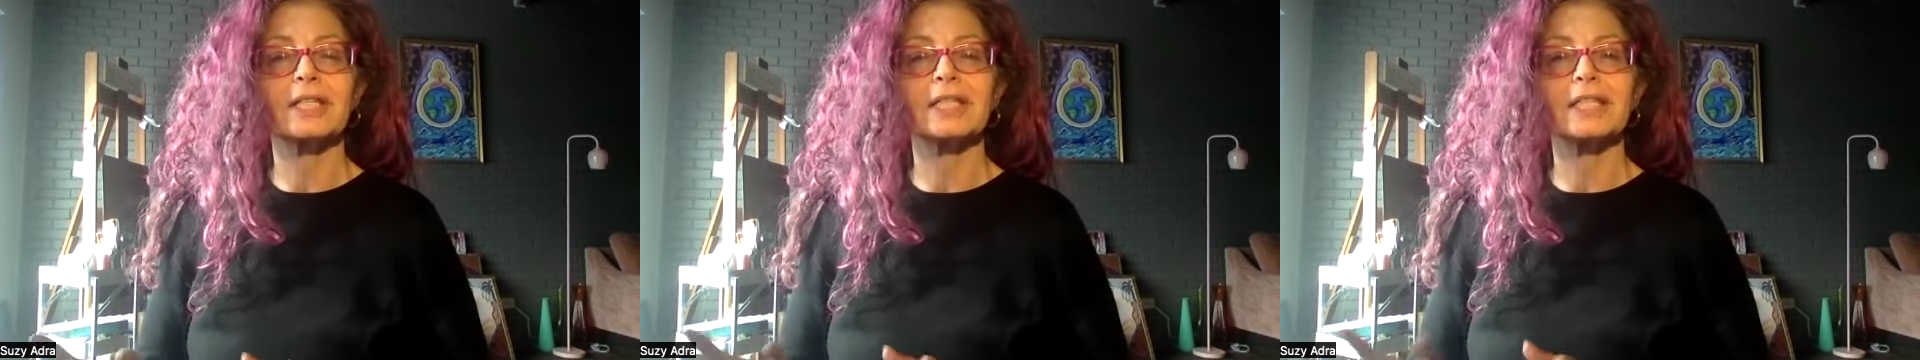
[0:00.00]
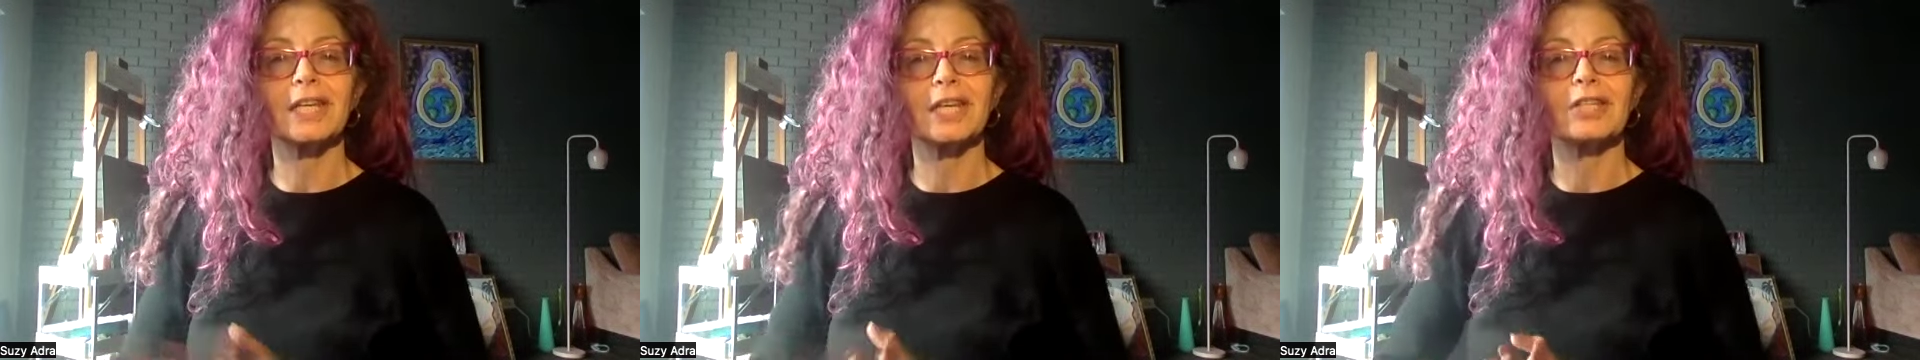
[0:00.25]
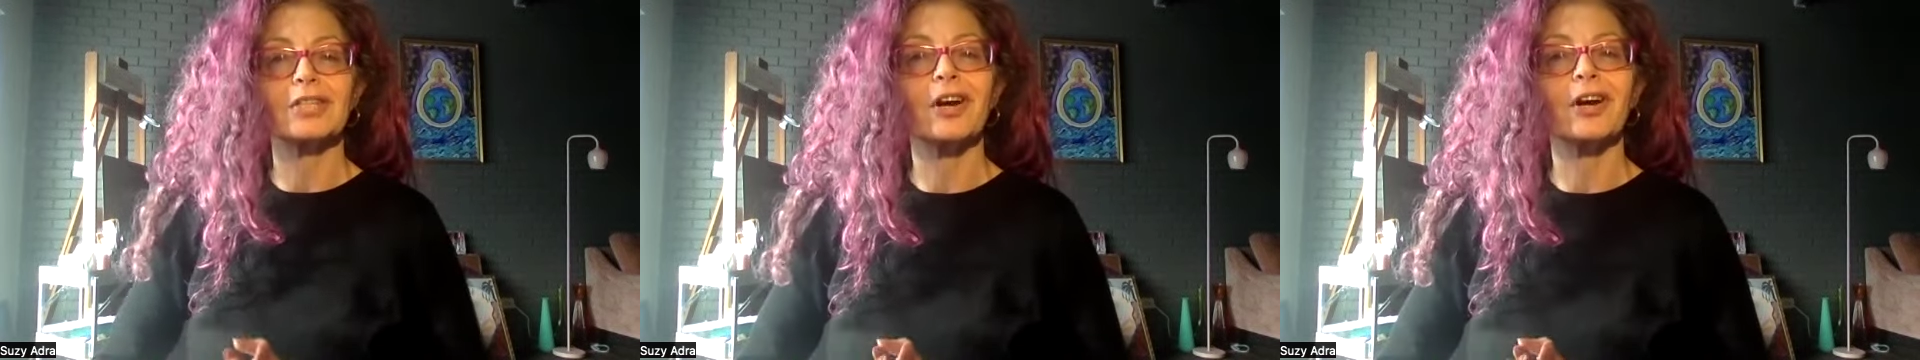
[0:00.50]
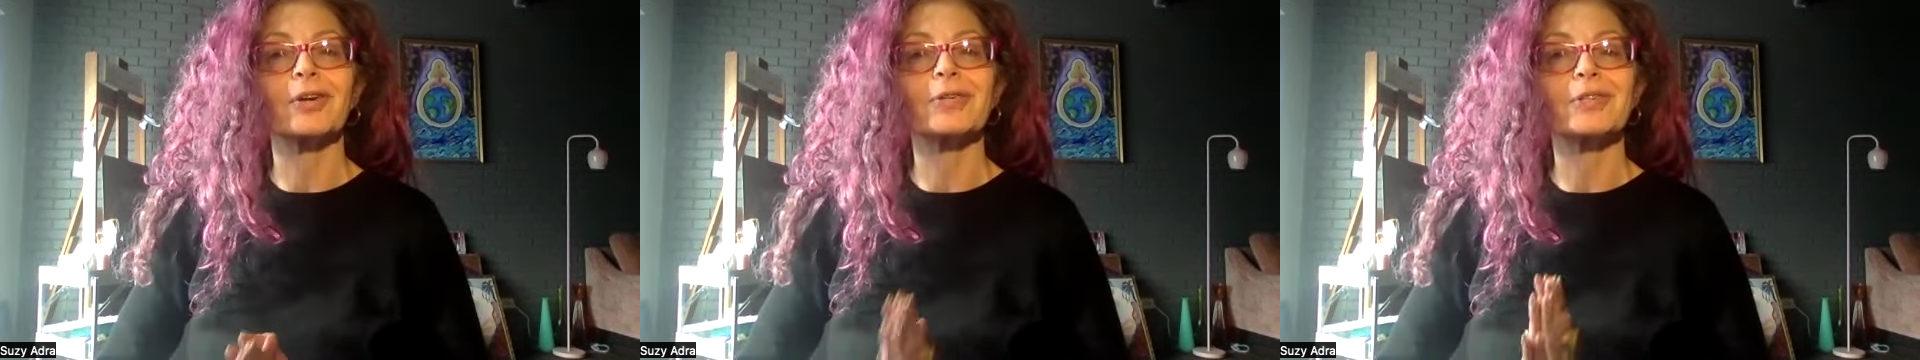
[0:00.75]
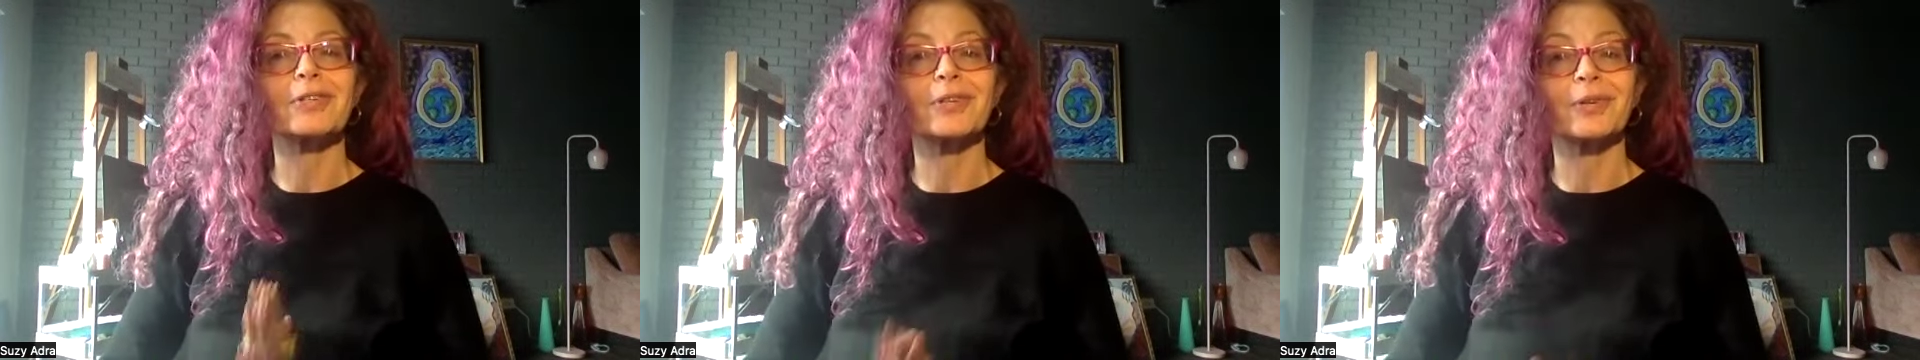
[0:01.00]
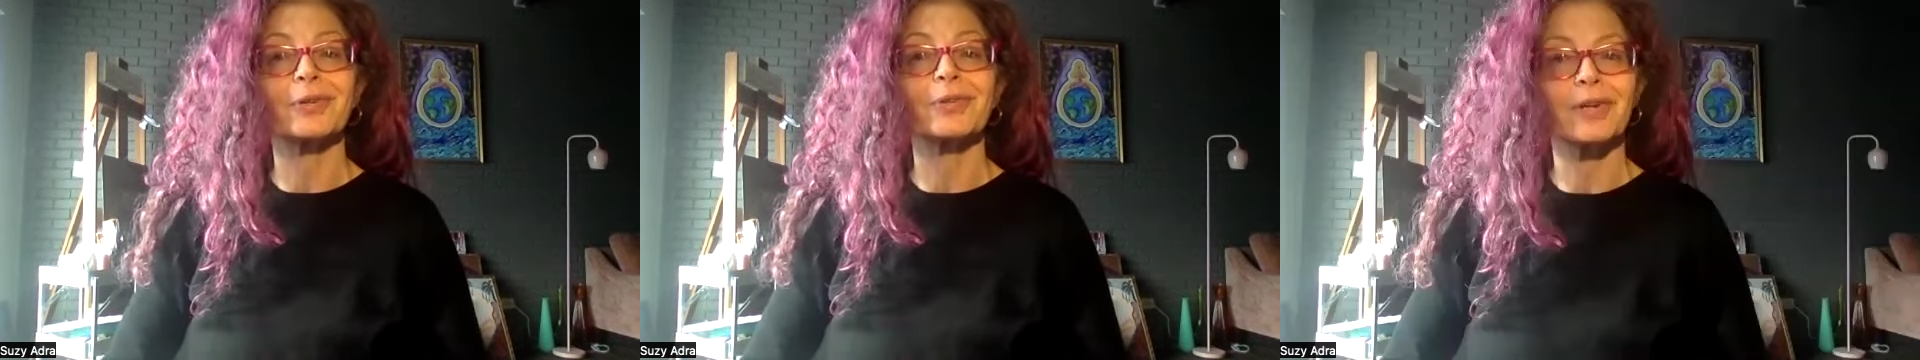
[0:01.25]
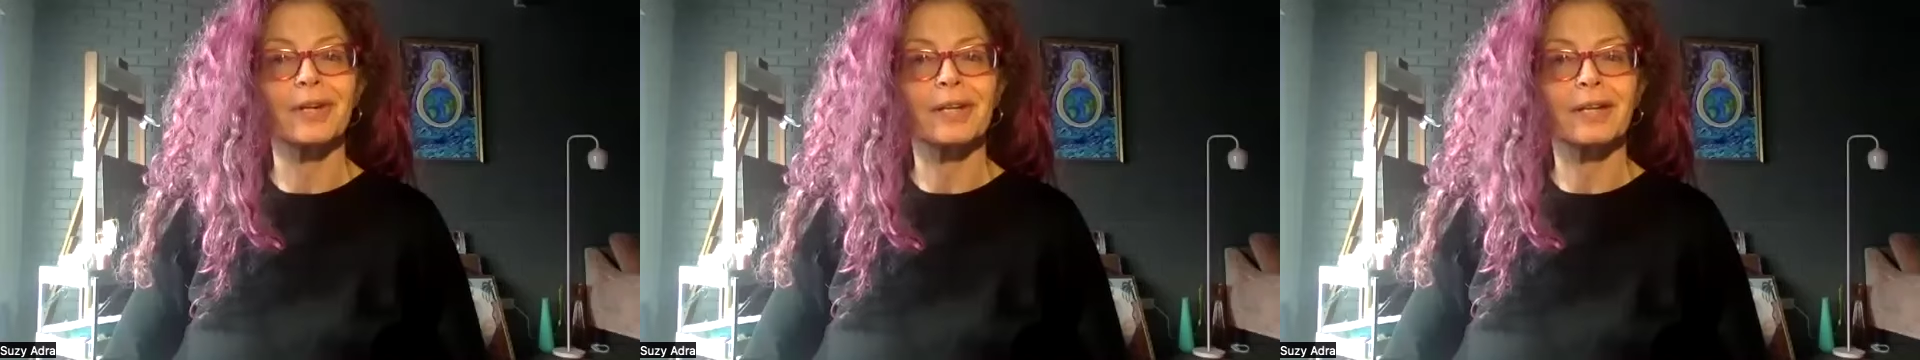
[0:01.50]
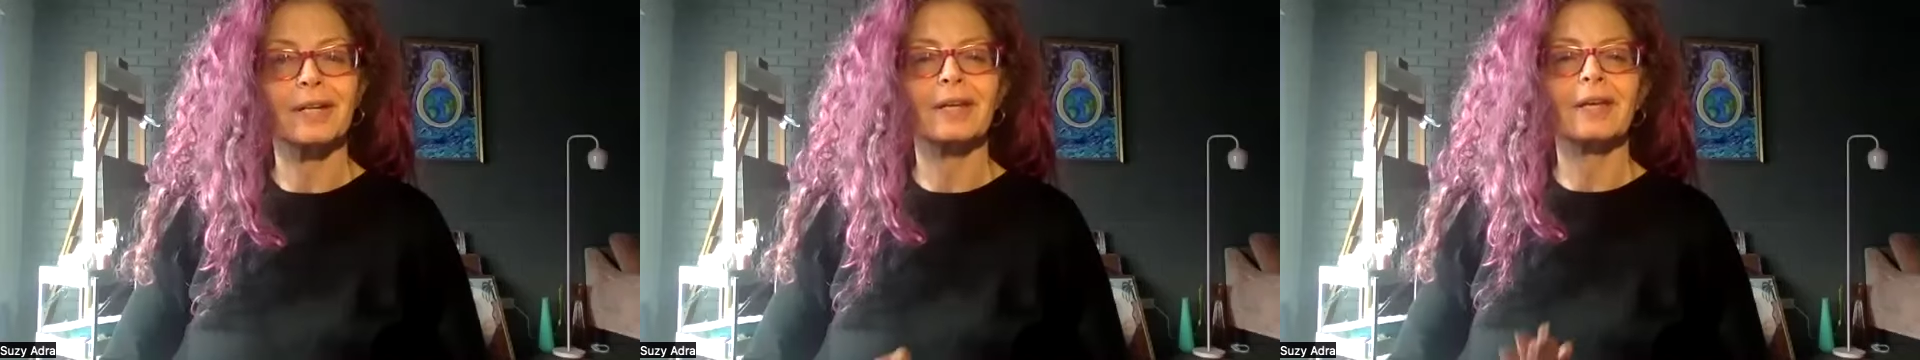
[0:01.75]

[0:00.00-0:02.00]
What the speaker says: teach our children.